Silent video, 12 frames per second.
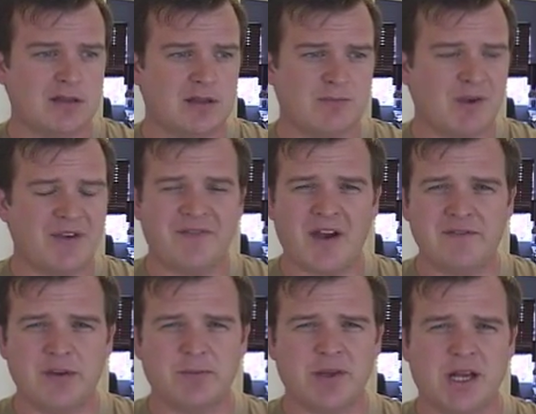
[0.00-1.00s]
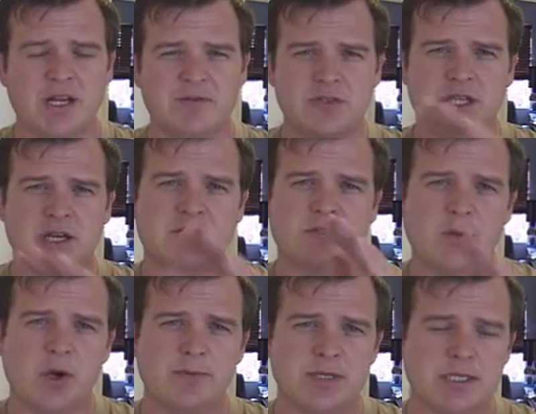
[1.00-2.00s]
my 5-year plan, I always thought a
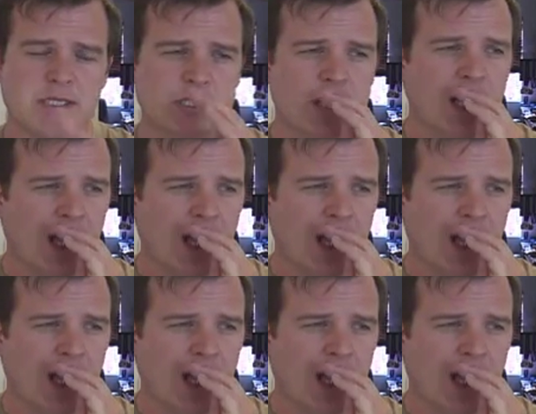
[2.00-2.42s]
small business,